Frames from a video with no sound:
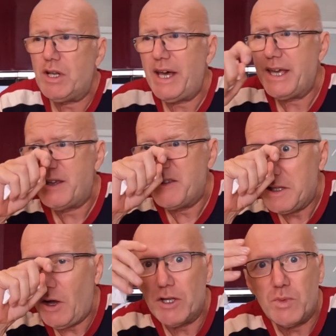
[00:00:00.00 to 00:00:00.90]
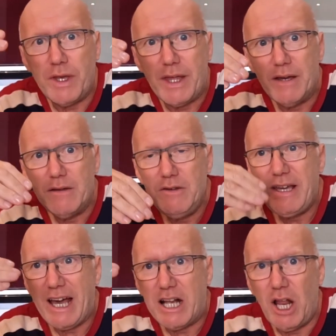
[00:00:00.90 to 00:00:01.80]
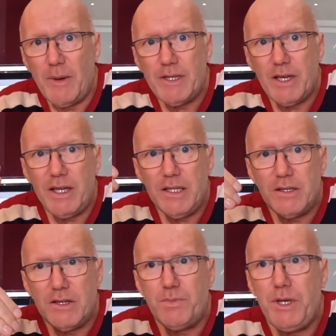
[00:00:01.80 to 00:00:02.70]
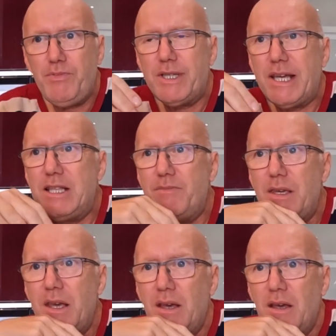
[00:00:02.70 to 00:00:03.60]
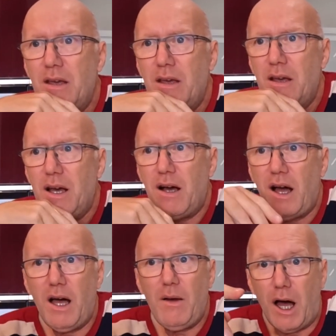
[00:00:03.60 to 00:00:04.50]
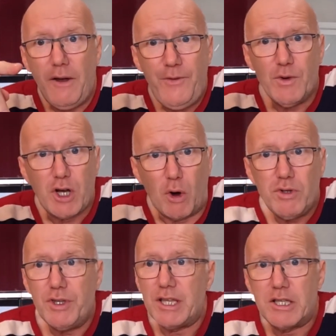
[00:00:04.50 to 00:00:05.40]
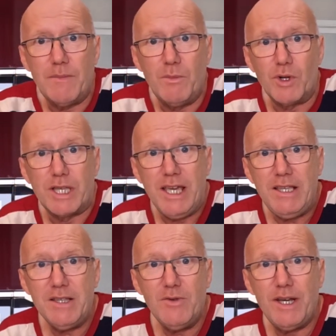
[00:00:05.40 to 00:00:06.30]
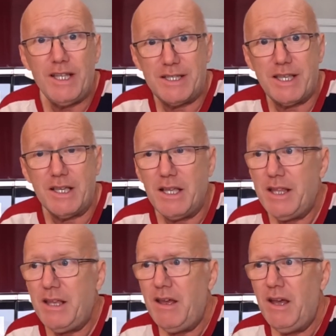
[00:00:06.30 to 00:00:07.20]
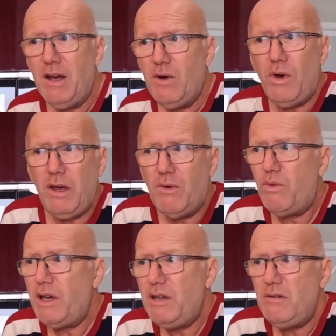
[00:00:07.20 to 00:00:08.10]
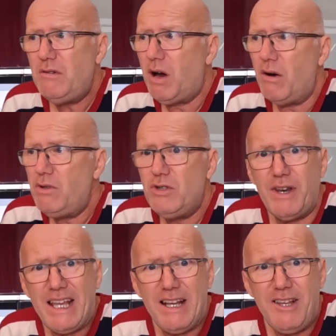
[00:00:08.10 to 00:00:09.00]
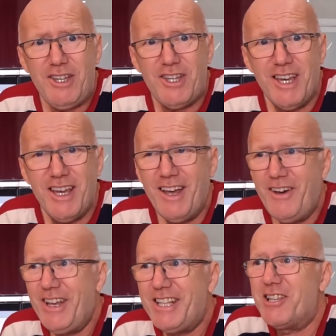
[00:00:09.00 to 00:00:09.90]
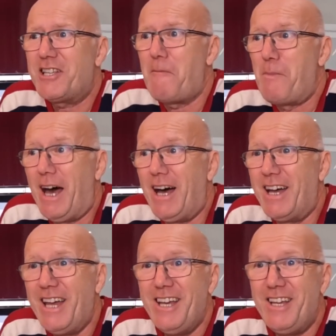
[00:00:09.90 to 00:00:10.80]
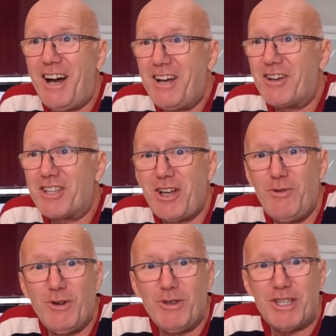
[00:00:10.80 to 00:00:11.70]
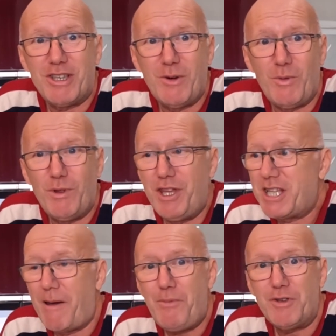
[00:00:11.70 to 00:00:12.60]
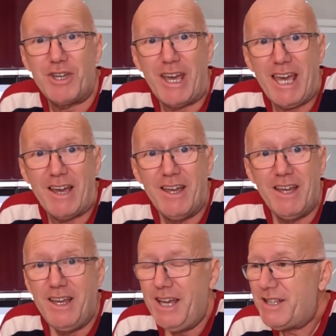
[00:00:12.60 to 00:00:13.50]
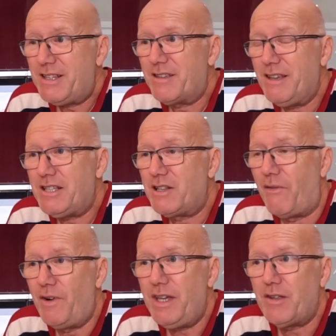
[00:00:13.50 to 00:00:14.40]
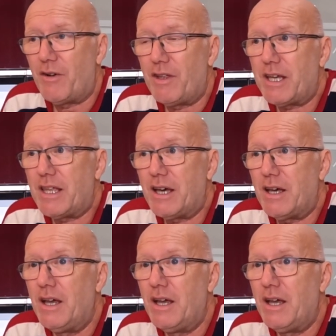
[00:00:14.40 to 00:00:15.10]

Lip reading: like the hot weather. You get acclimatized, because people say to me, I feel colder than some Maltese when it's and then, why are you cold? You're English. It doesn't matter. I got so used to the temperature here. It's lovely, you know. Like